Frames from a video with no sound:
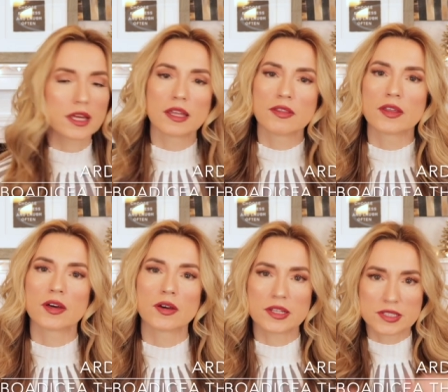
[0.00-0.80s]
in
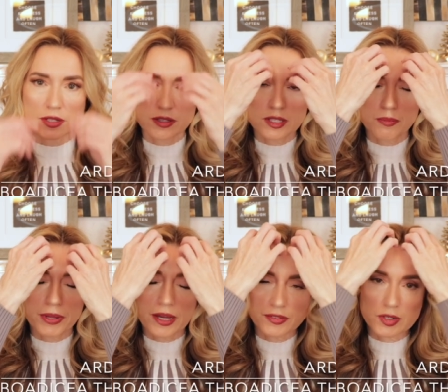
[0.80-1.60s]
the, it's still in the
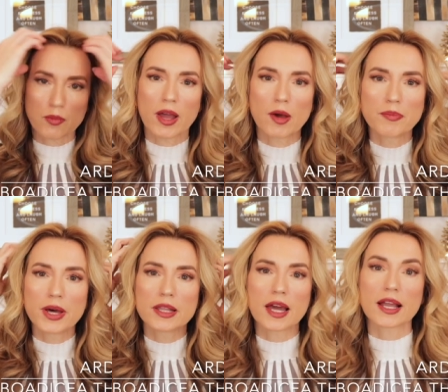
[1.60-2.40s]
plastic wrap,
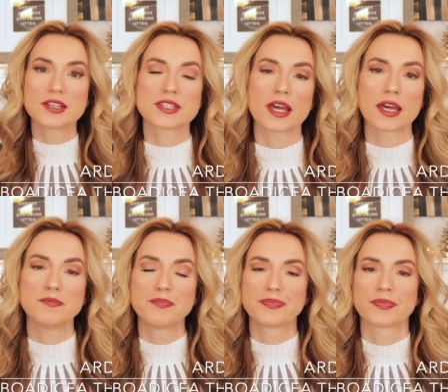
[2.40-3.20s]
but like I
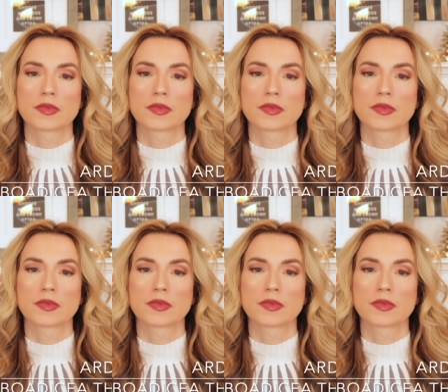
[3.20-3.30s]
said,